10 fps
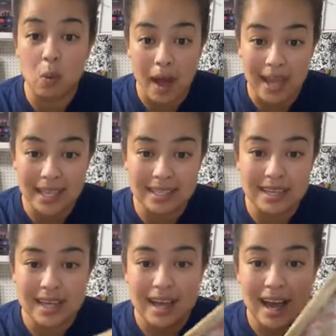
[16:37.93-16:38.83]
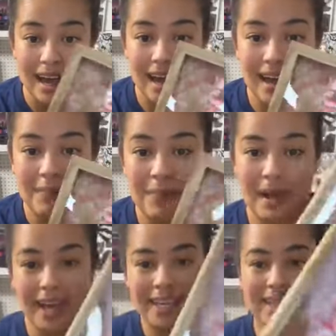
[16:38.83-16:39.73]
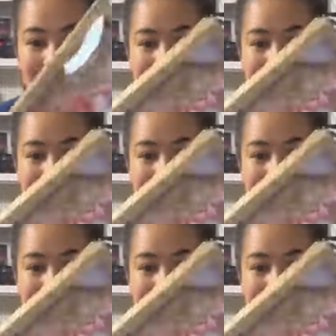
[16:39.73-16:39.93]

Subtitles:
white, but